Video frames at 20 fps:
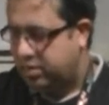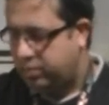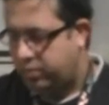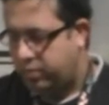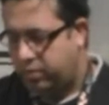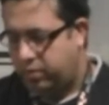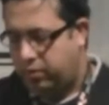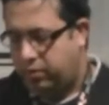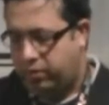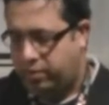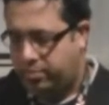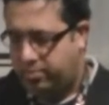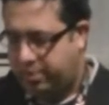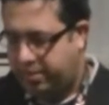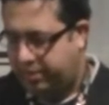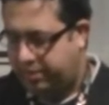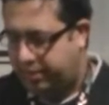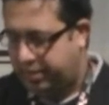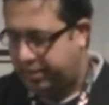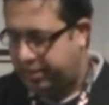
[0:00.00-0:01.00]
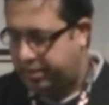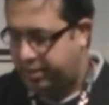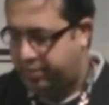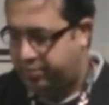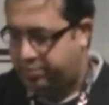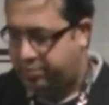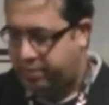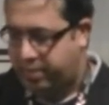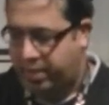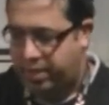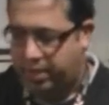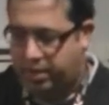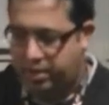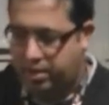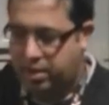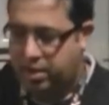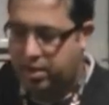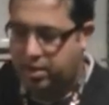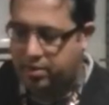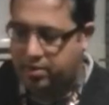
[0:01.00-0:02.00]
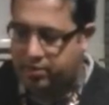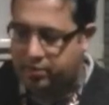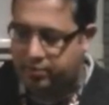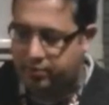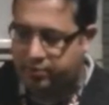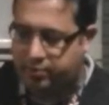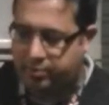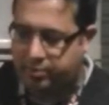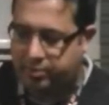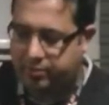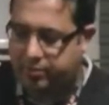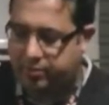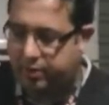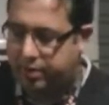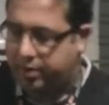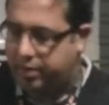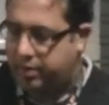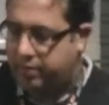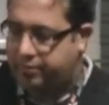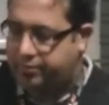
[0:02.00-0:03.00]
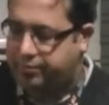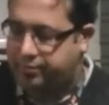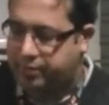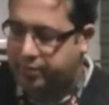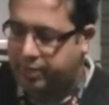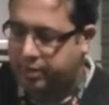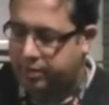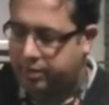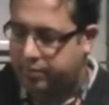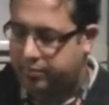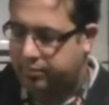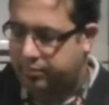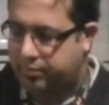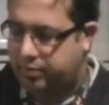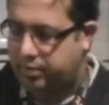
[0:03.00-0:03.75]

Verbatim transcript: with all the beveling that I've put in from the front, I've, you know,